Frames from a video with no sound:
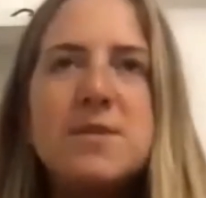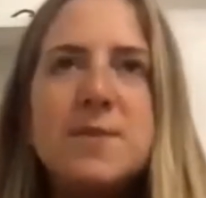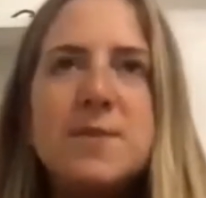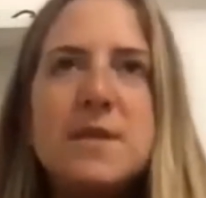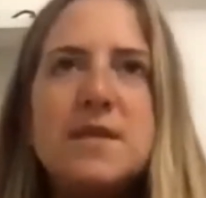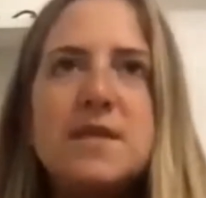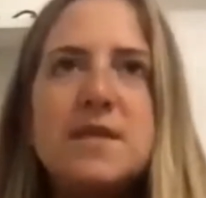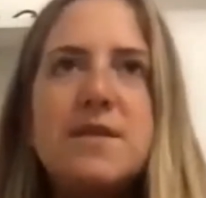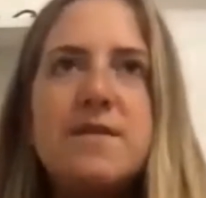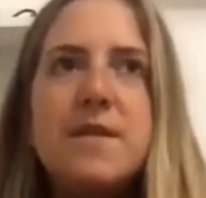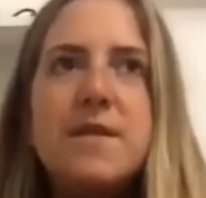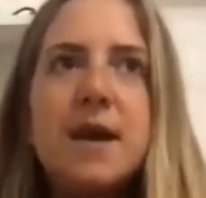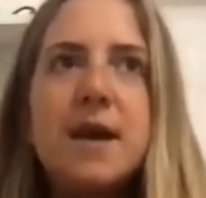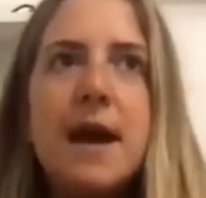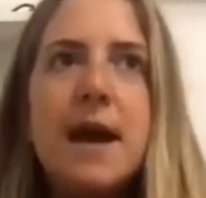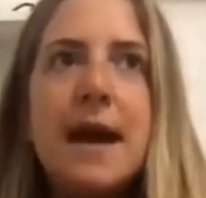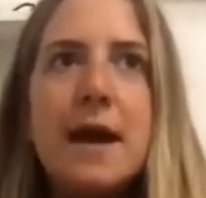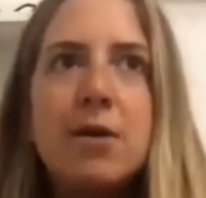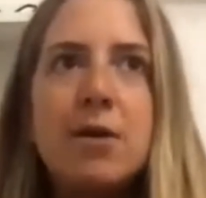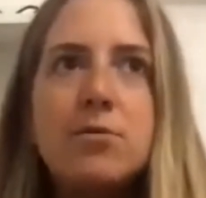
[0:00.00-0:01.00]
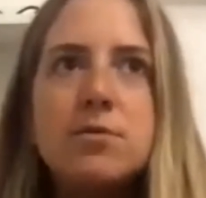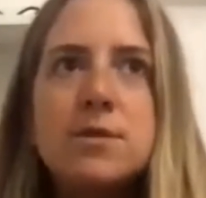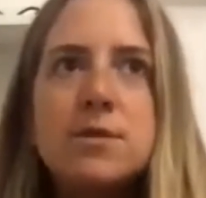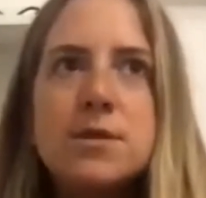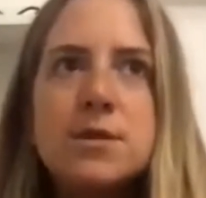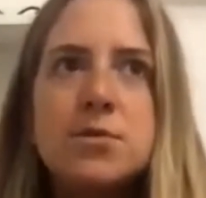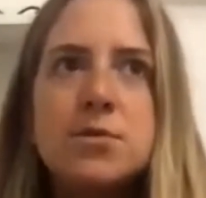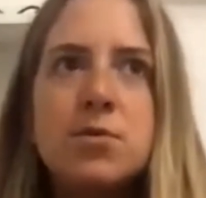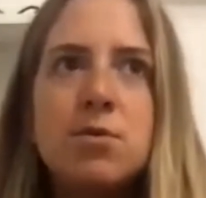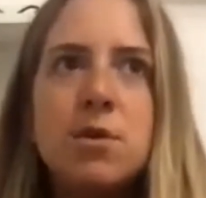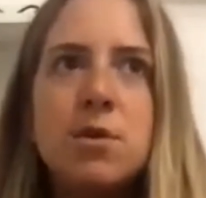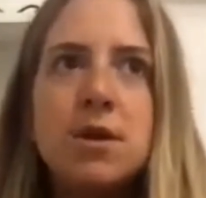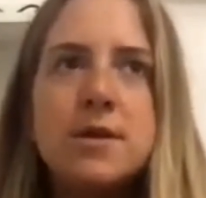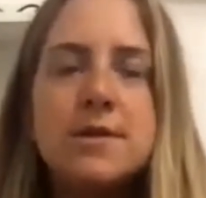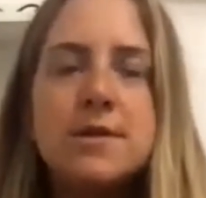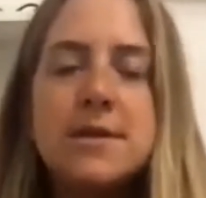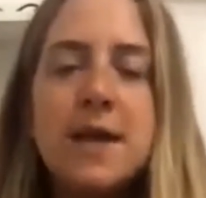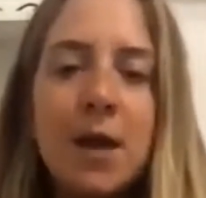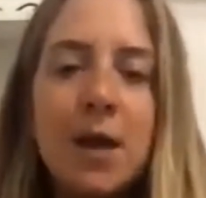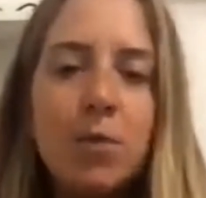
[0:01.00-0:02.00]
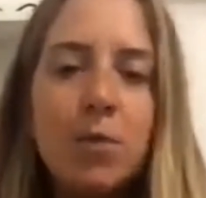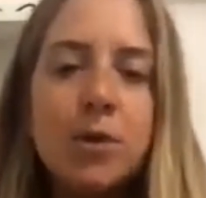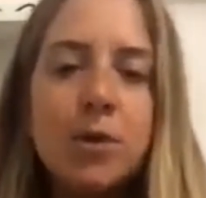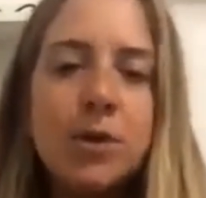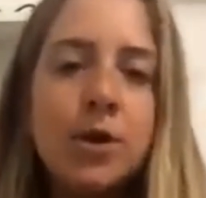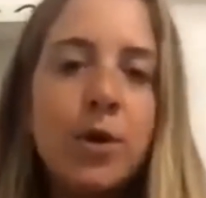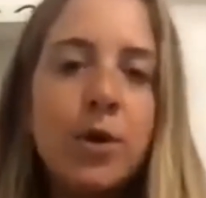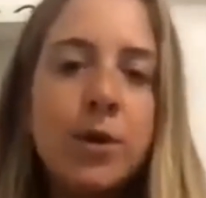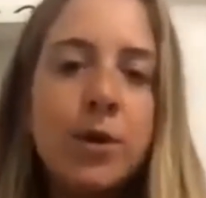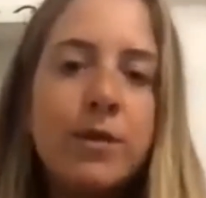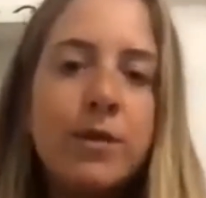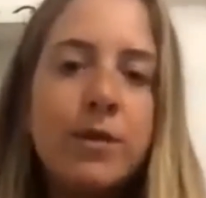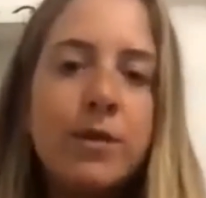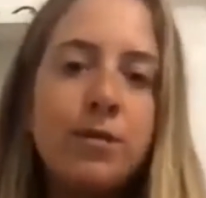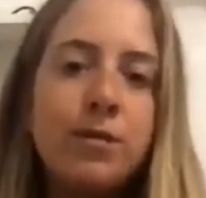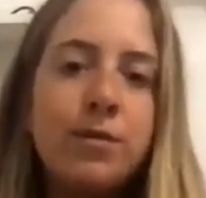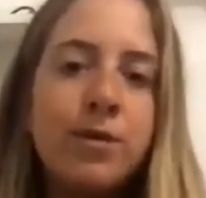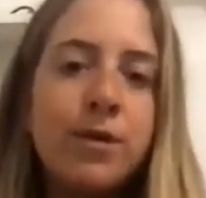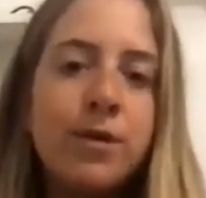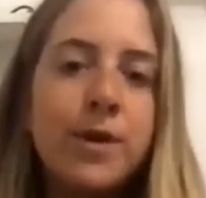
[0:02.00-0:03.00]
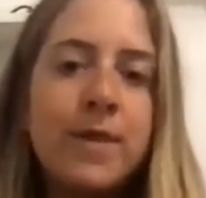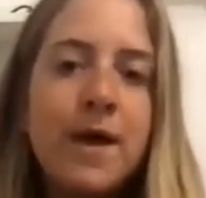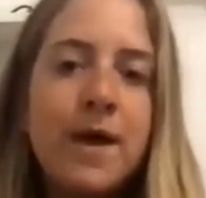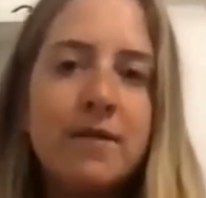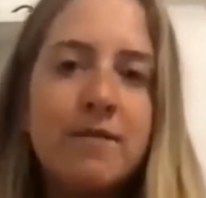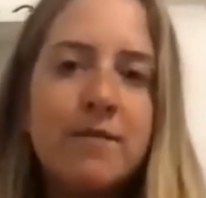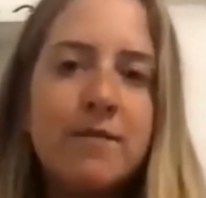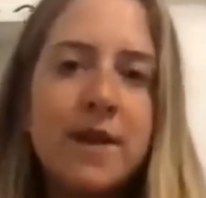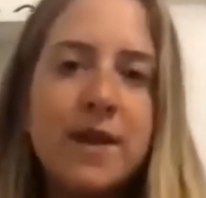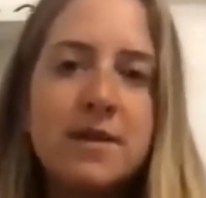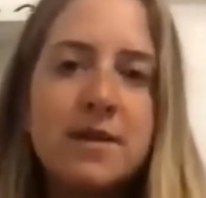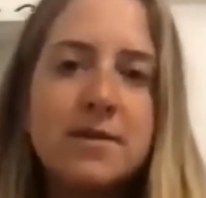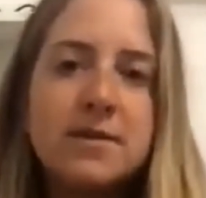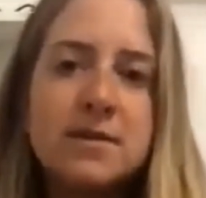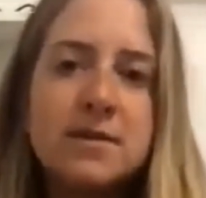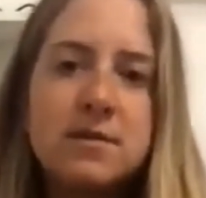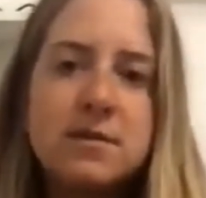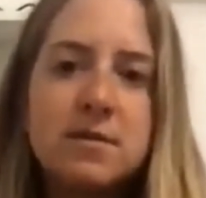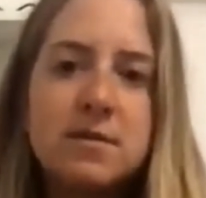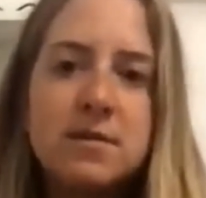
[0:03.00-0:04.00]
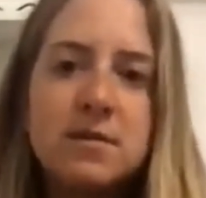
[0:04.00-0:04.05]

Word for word: specific house or sign were you going through during that phase